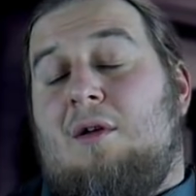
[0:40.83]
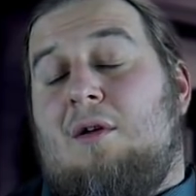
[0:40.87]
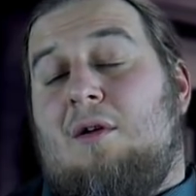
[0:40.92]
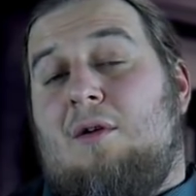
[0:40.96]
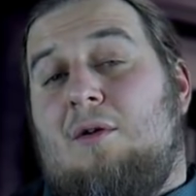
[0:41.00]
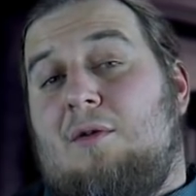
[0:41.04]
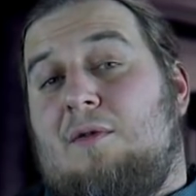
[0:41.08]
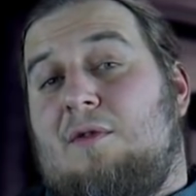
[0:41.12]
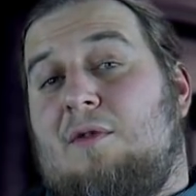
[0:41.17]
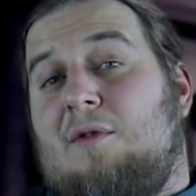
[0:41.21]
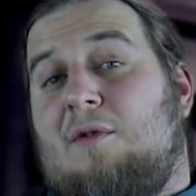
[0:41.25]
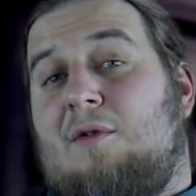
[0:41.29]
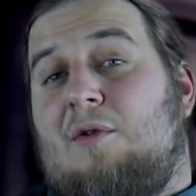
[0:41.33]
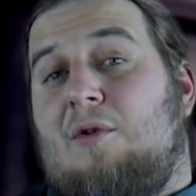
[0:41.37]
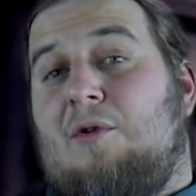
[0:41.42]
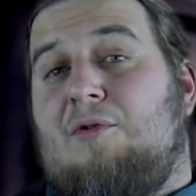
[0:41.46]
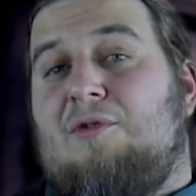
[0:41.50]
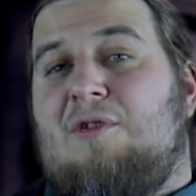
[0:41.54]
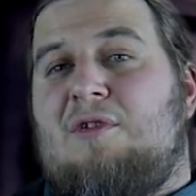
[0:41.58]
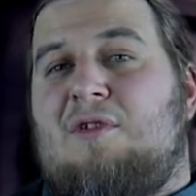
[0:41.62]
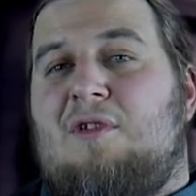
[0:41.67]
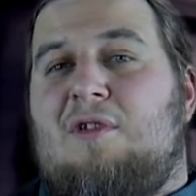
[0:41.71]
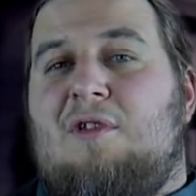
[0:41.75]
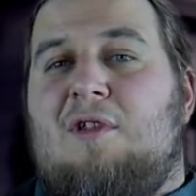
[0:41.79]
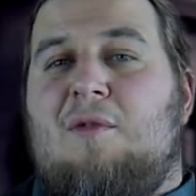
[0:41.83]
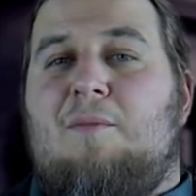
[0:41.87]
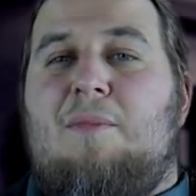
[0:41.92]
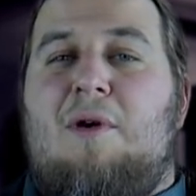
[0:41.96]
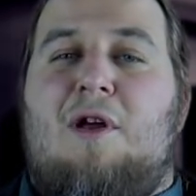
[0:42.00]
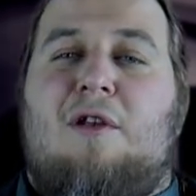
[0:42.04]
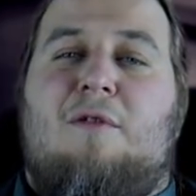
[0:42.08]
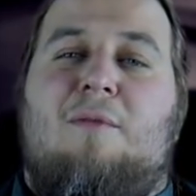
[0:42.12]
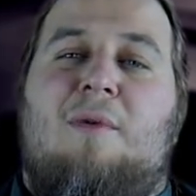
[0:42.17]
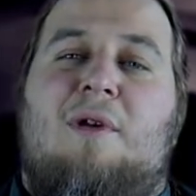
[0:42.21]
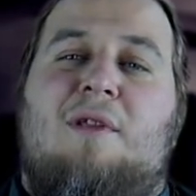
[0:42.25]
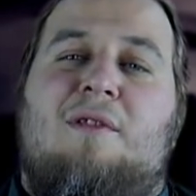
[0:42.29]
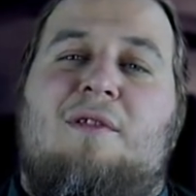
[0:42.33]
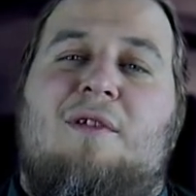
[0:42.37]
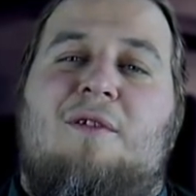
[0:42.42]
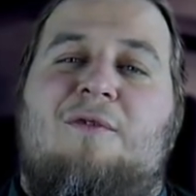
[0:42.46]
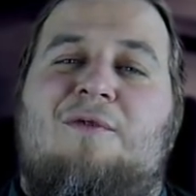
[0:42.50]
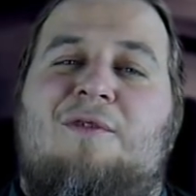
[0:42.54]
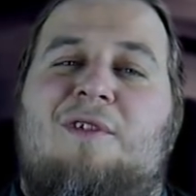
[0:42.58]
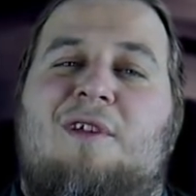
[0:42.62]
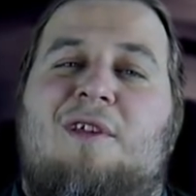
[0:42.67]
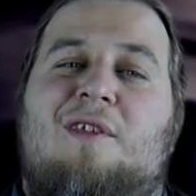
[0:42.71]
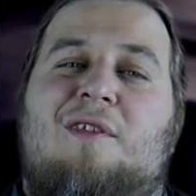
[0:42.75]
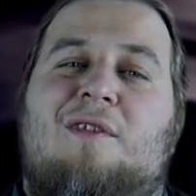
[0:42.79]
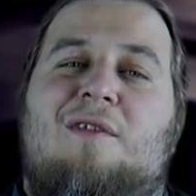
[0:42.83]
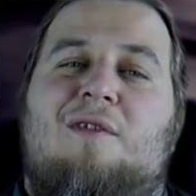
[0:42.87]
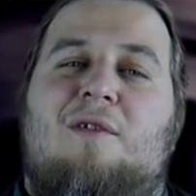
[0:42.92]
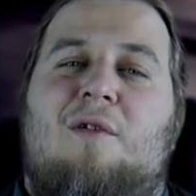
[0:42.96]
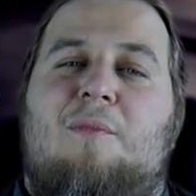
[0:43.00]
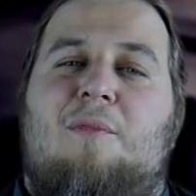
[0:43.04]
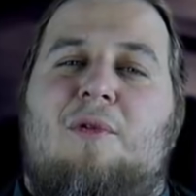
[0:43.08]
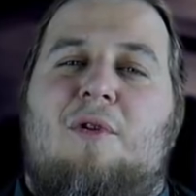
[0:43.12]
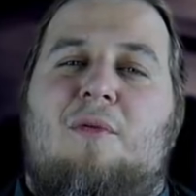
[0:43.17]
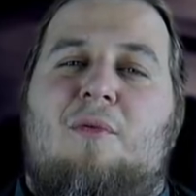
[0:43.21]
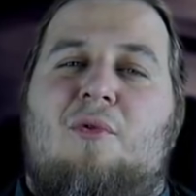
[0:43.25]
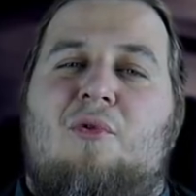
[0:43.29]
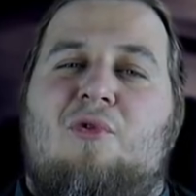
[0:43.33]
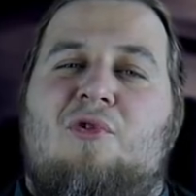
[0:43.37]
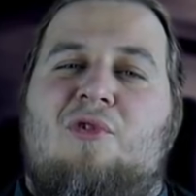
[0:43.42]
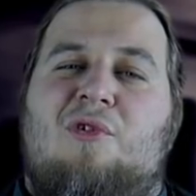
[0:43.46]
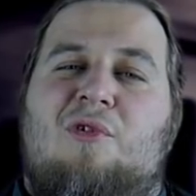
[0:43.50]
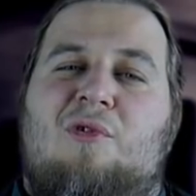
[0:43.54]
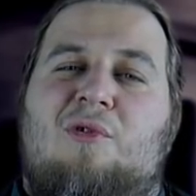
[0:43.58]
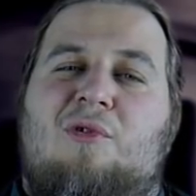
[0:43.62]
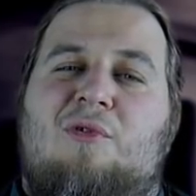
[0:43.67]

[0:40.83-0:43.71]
Also called the Department of Kiss Your Promotion